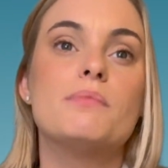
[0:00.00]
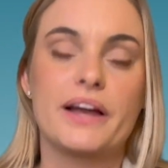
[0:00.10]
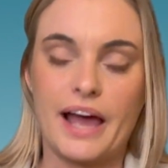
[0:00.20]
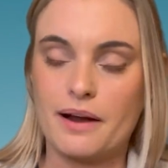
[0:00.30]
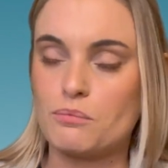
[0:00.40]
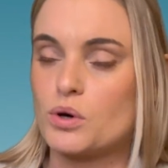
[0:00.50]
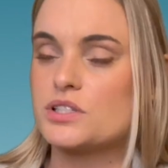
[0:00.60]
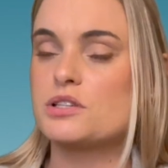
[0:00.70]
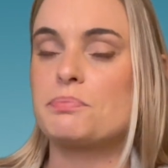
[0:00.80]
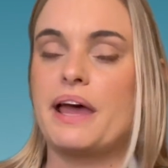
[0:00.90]
Again, more
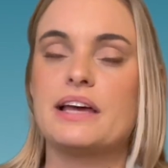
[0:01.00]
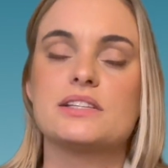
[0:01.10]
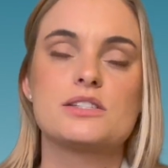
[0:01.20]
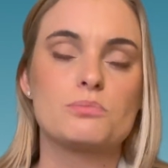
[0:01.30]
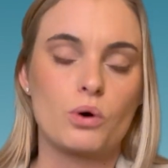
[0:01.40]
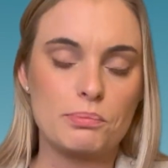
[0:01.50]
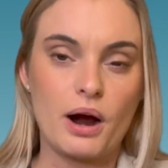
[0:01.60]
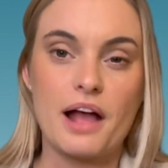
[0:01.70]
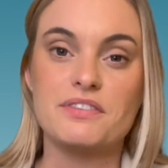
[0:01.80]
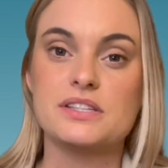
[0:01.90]
space, more
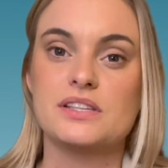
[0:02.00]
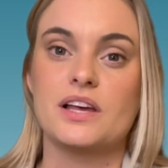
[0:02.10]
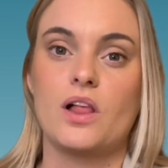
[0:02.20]
privacy.